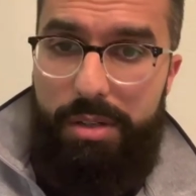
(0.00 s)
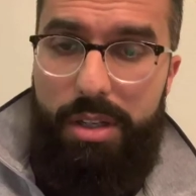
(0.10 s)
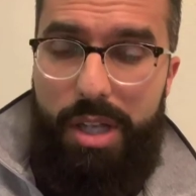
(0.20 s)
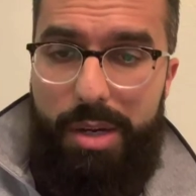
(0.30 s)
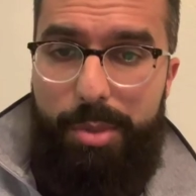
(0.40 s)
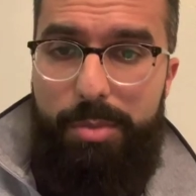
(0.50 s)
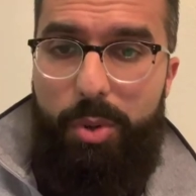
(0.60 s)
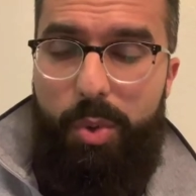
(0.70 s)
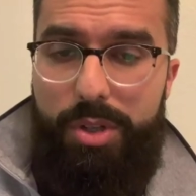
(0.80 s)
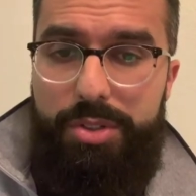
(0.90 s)
a lot of
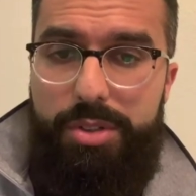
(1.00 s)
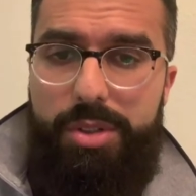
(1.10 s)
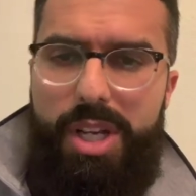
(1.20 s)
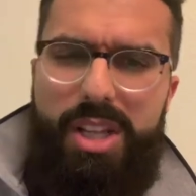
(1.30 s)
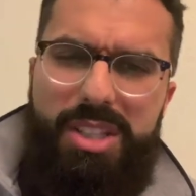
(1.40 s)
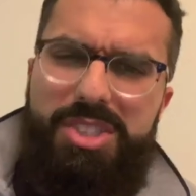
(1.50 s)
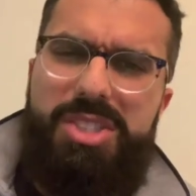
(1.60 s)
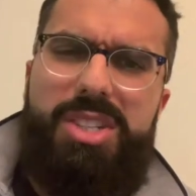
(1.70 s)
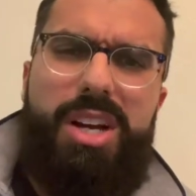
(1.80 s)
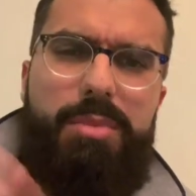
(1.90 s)
people will do, let's
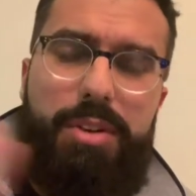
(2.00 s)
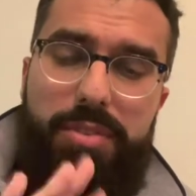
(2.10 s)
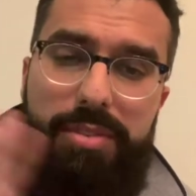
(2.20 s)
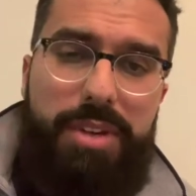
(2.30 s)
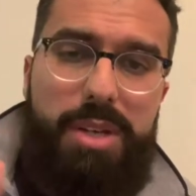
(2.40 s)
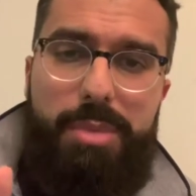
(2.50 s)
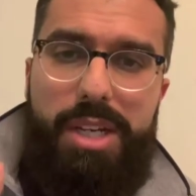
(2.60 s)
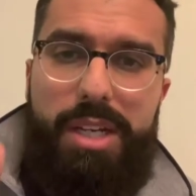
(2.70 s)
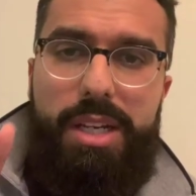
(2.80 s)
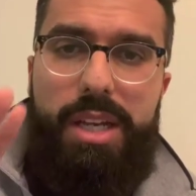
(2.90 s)
just talk about from the very
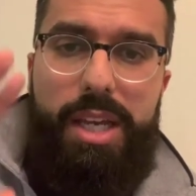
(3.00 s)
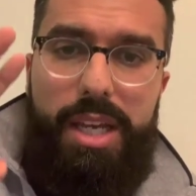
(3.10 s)
beginning.